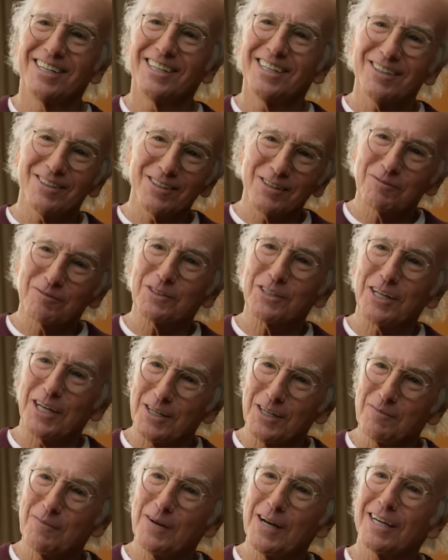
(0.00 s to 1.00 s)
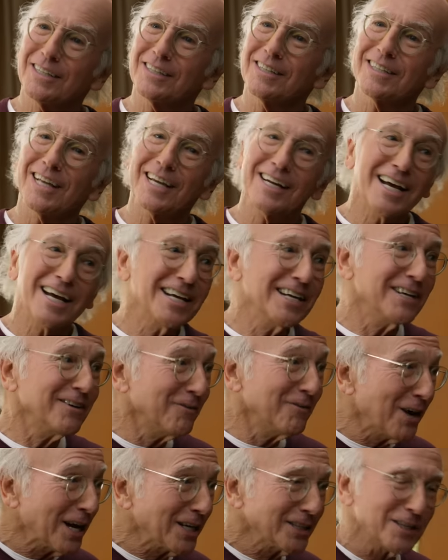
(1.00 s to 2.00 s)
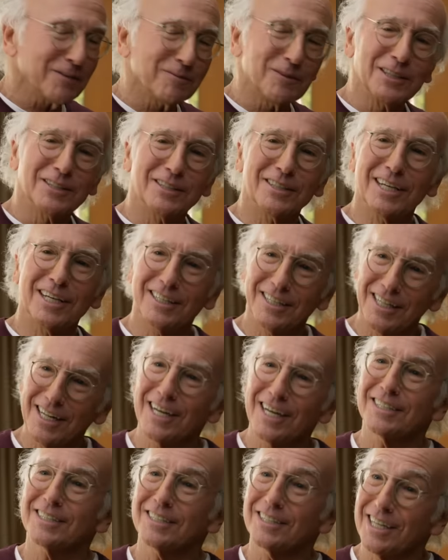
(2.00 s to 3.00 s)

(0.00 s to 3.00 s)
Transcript: You're upset about that I Hiroshima saved last